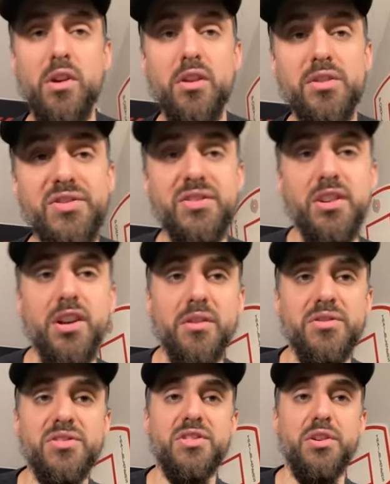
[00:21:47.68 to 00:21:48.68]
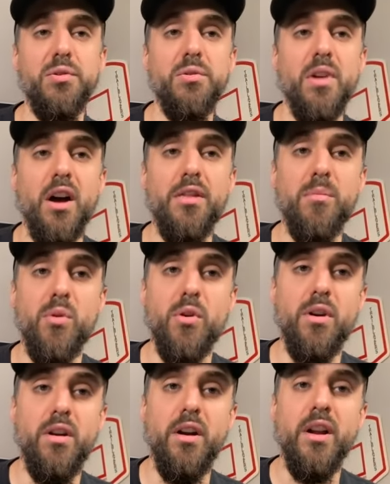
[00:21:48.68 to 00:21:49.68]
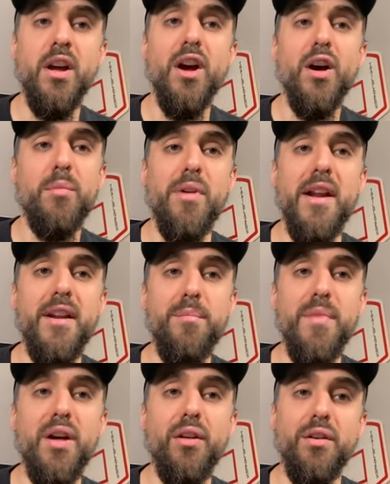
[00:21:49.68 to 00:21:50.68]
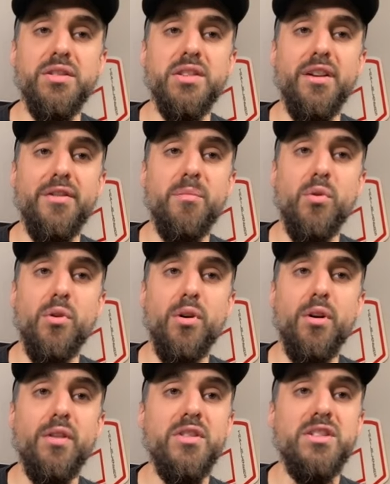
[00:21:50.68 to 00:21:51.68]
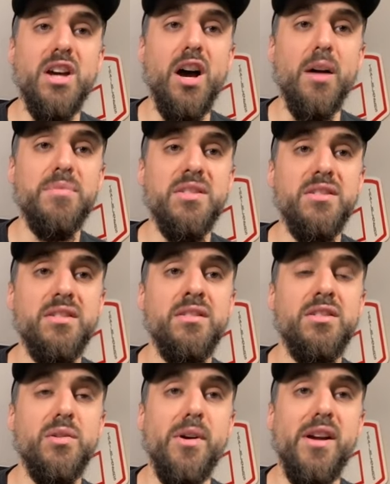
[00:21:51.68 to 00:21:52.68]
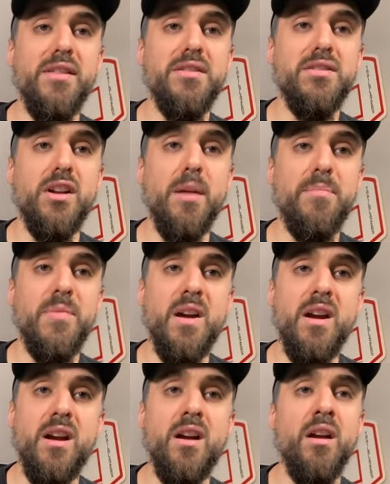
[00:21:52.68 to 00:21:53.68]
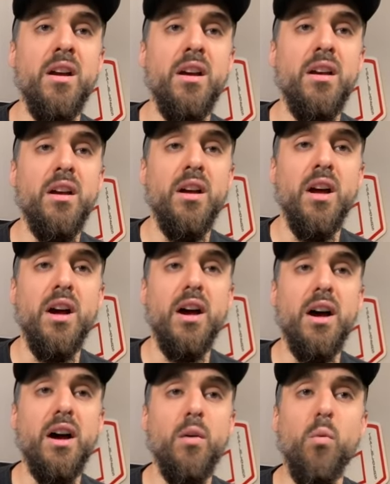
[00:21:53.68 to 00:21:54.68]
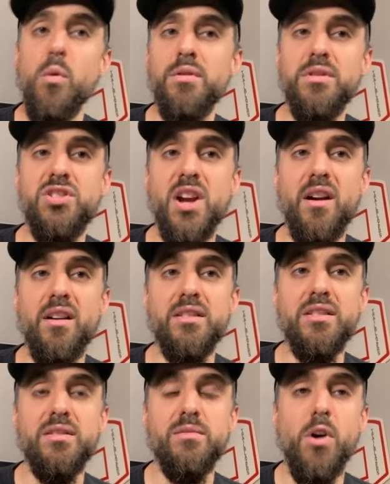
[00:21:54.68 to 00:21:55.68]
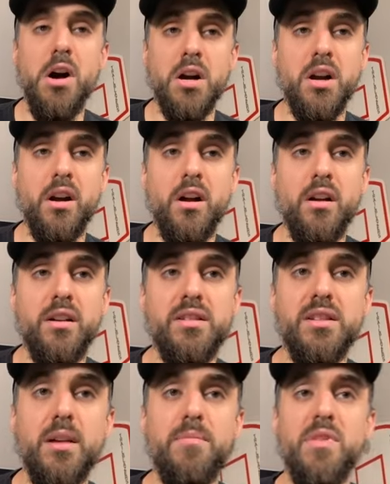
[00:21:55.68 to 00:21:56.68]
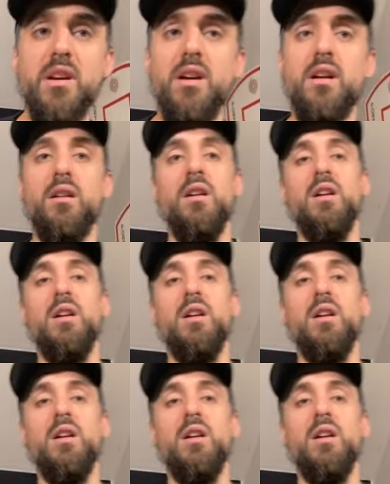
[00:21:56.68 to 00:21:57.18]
There's, Scoot on the board, Brandon Miller's on the board, the Thompson twins are up there, uh, Jarris Walker is up there.